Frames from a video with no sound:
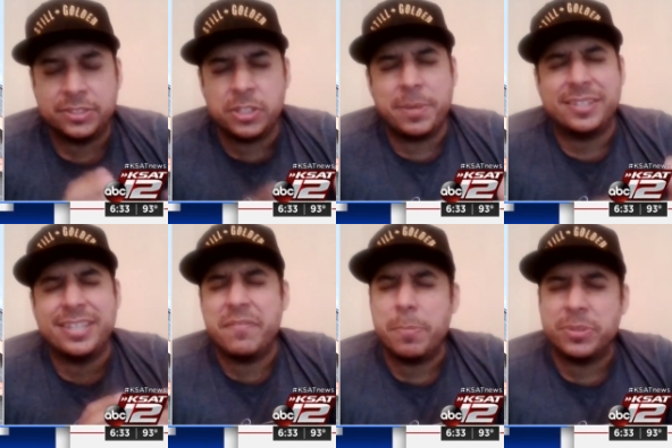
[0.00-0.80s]
excuse me, a
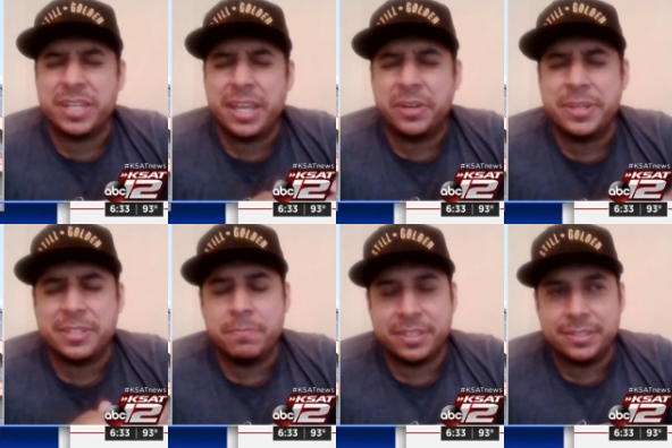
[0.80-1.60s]
70%
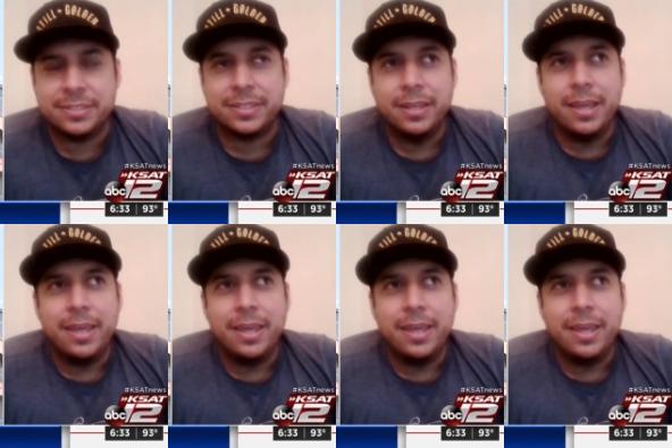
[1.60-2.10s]
increase in business.